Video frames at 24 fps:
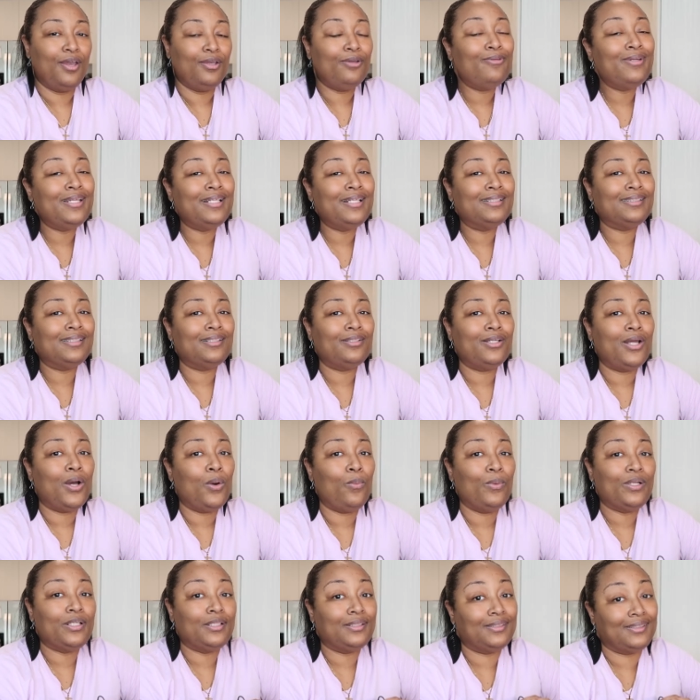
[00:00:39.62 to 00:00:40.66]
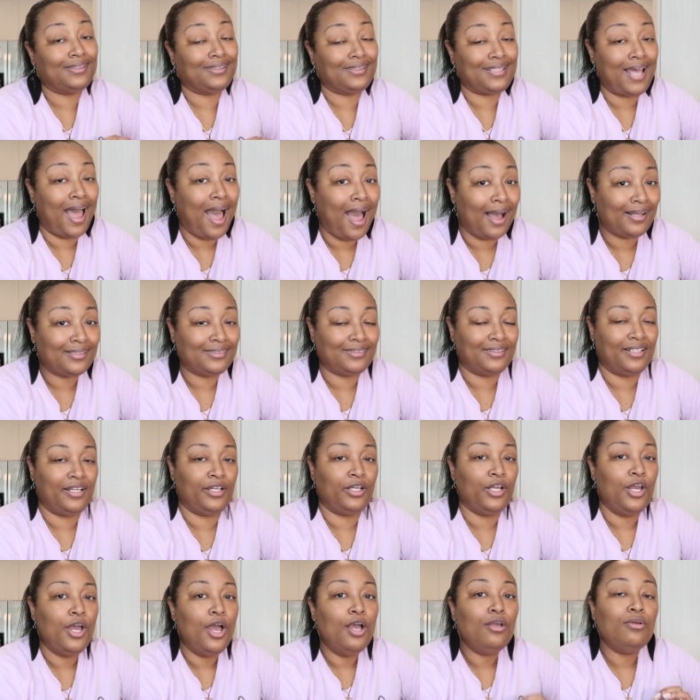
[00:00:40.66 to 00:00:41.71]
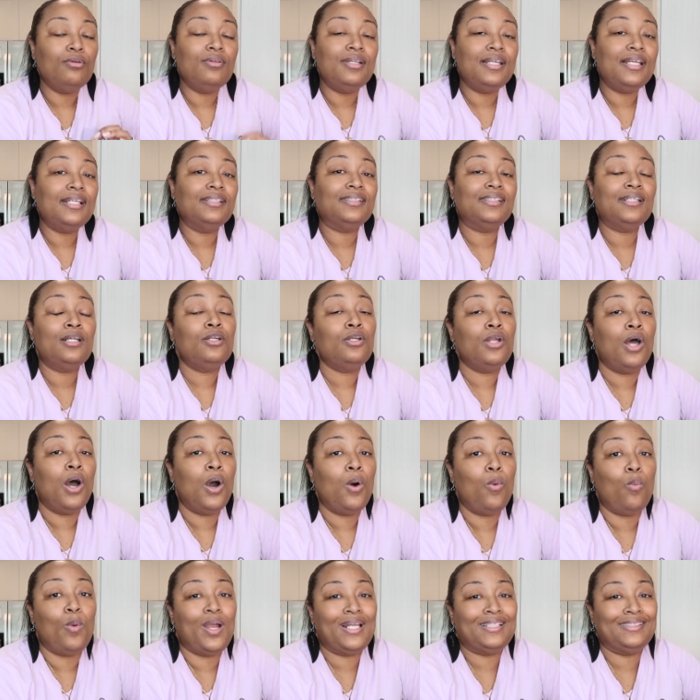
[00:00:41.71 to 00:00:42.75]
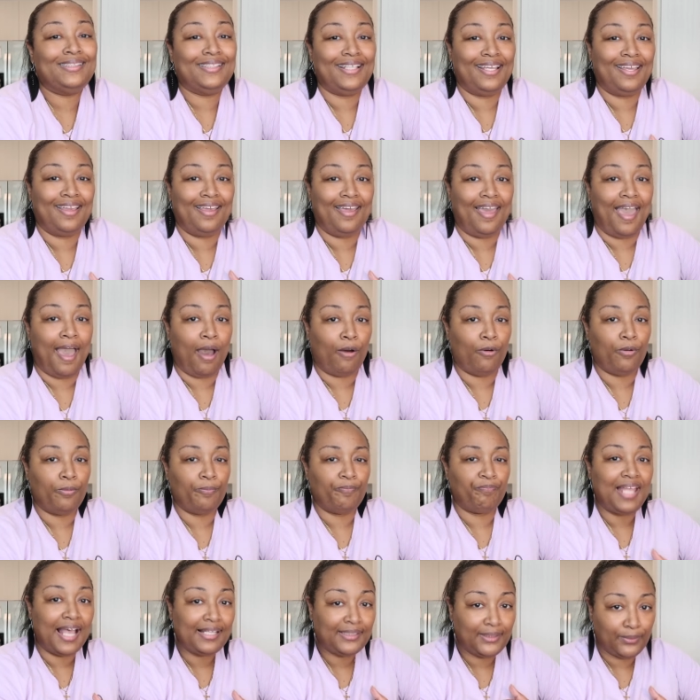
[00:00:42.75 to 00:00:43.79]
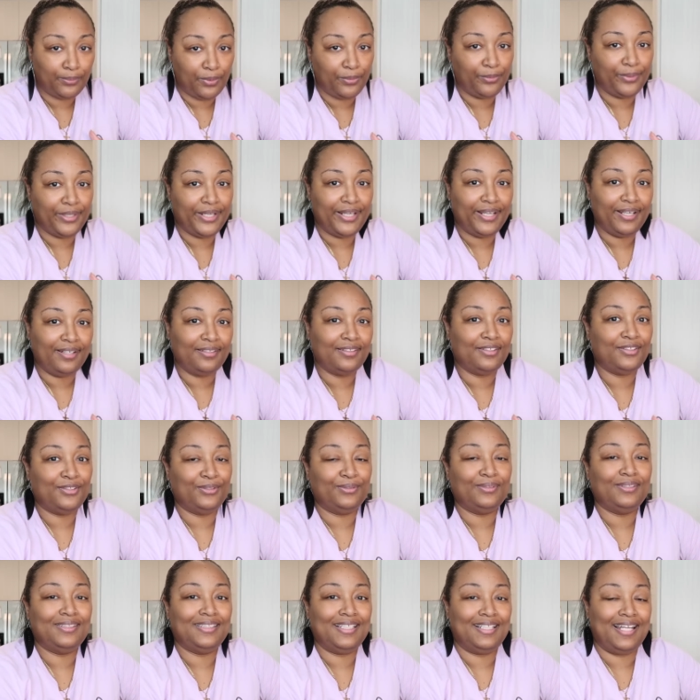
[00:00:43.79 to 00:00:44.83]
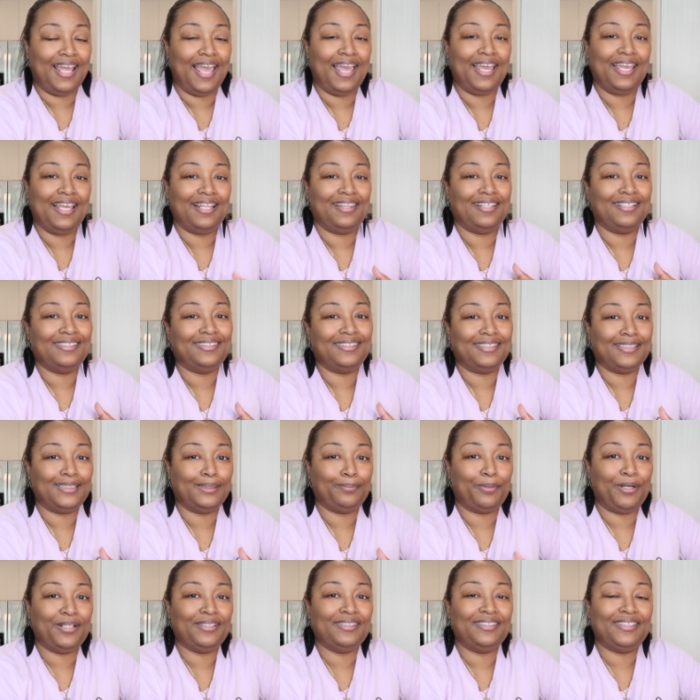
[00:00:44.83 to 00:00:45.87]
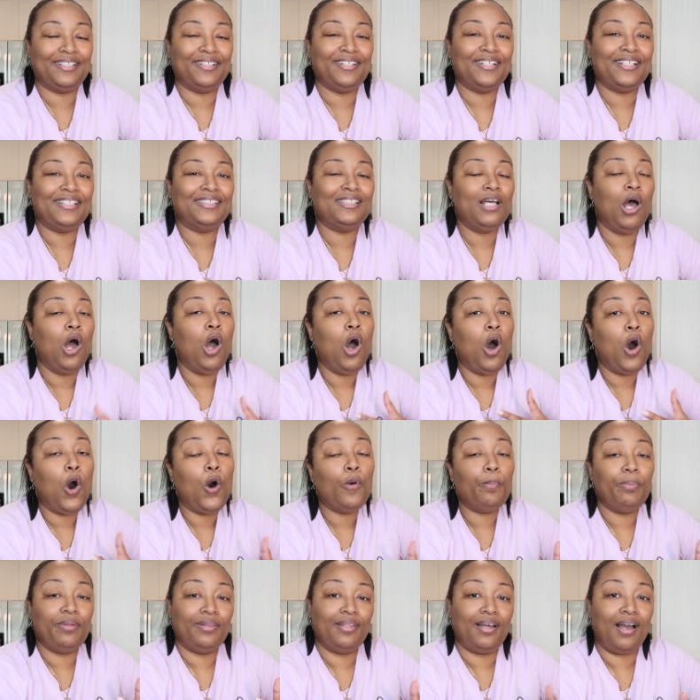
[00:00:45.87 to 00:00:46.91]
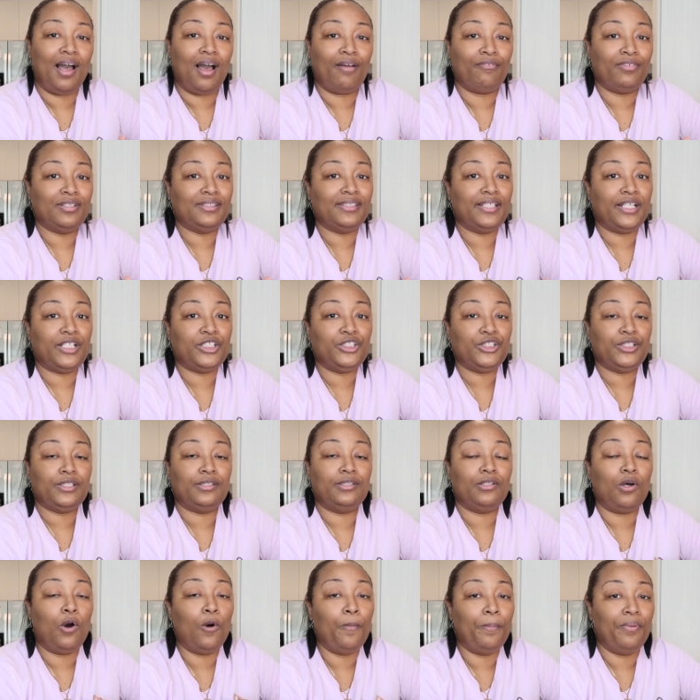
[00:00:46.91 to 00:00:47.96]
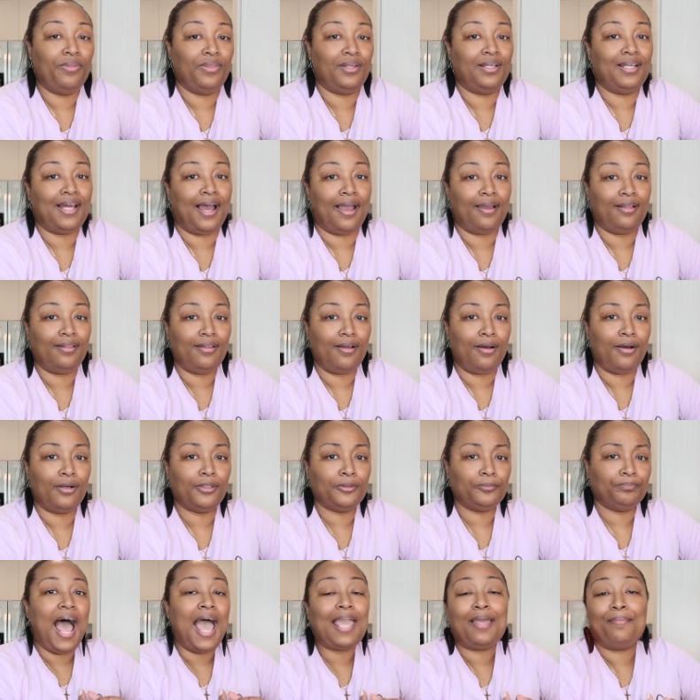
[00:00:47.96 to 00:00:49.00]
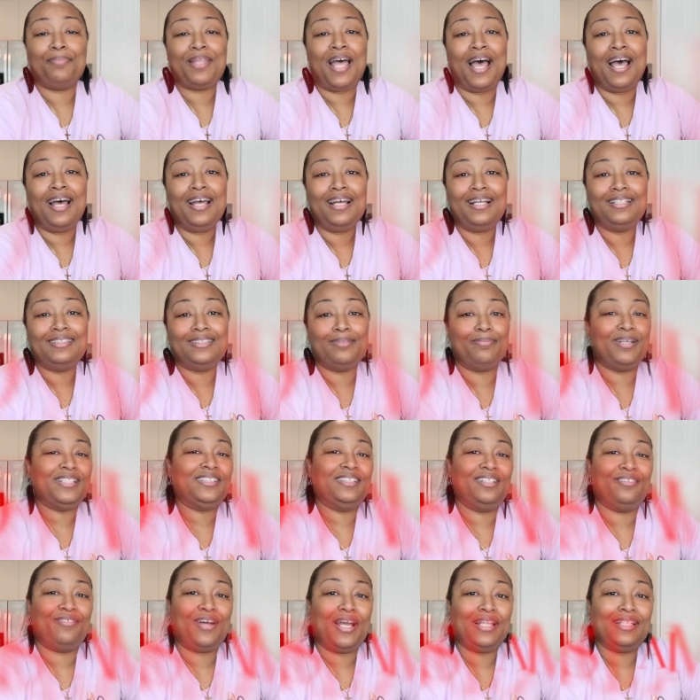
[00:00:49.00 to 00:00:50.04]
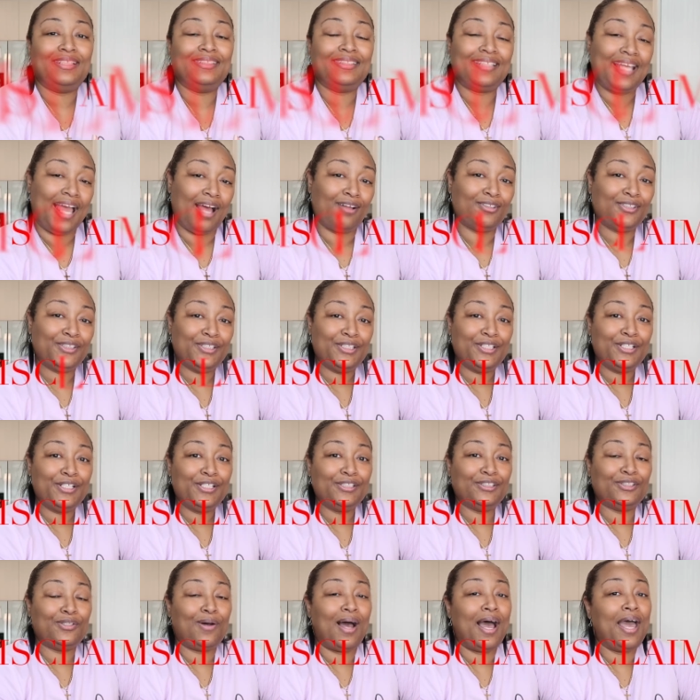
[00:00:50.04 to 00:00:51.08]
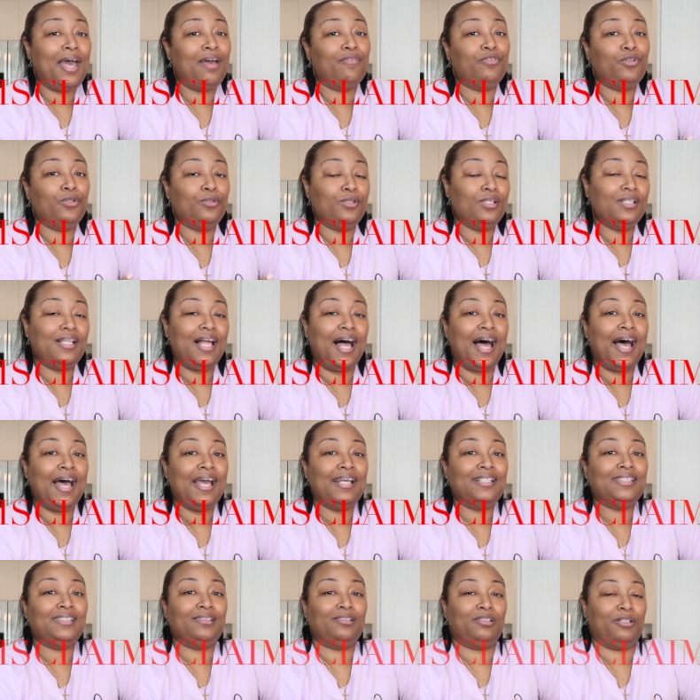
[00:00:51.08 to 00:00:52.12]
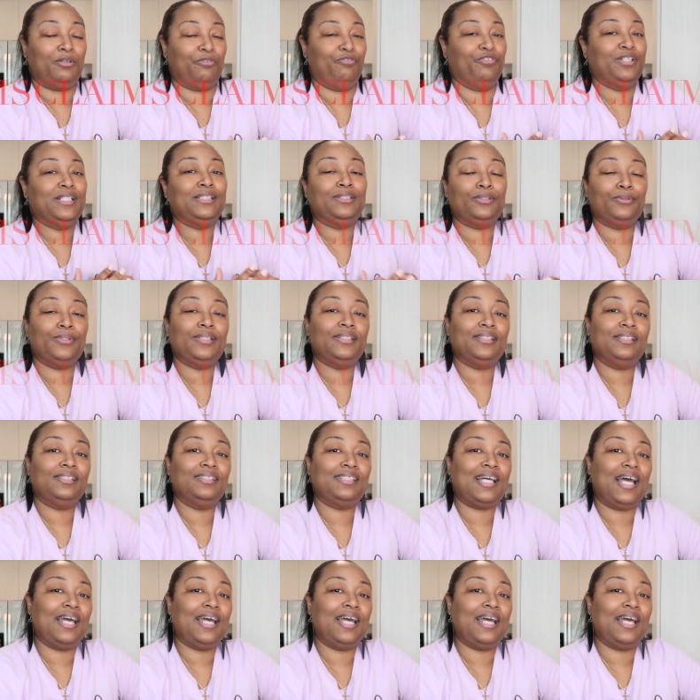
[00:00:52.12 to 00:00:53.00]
You need to know when it's toxic. You need to know when to get out. That's what we're here to do today in this six part series. Open the conversation, open the dialogue. I am not a domestic violence counselor, so I have utilized resources.